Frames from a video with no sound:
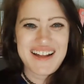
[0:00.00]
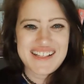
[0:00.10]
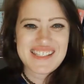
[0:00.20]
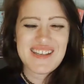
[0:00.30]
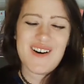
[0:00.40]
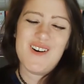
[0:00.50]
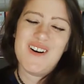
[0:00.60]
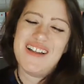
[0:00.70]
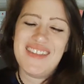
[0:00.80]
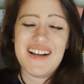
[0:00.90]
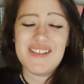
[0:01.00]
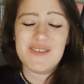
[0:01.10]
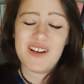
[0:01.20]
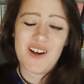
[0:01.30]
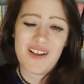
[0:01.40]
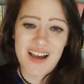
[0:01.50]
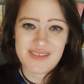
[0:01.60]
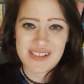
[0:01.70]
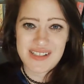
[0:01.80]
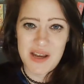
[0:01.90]
So that's really all I have
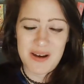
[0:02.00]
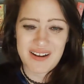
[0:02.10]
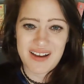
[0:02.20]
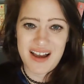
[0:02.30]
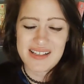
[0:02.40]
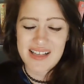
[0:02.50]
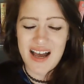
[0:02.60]
to say about it, guys.